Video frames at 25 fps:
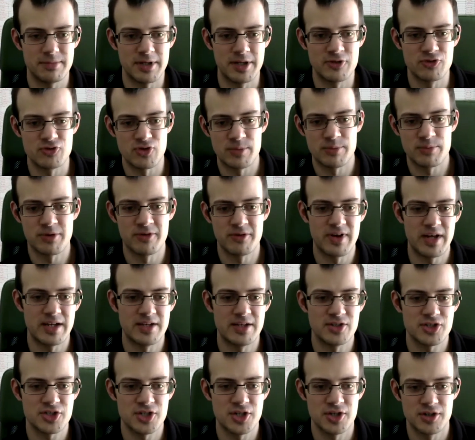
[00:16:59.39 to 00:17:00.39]
injury
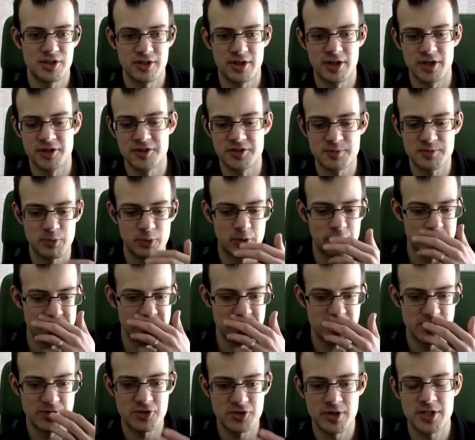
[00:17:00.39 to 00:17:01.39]
prevention and sports
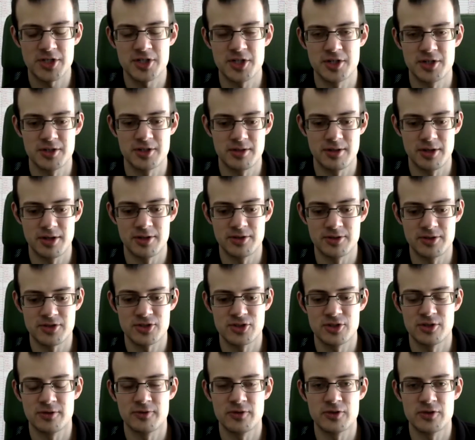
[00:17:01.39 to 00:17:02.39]
nutrition and
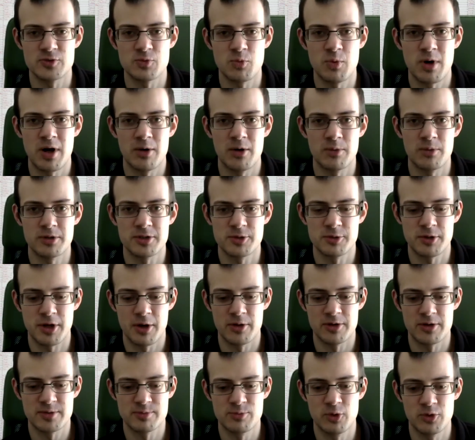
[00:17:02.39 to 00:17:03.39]
stuff as well, which will go
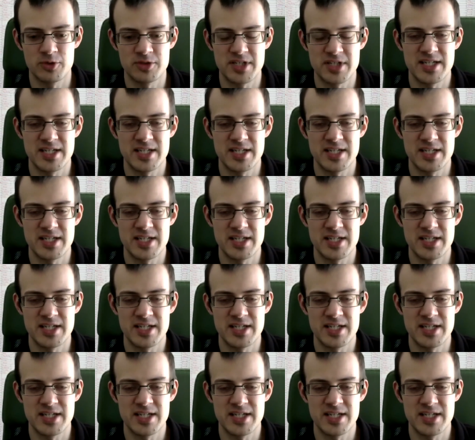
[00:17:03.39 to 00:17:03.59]
into more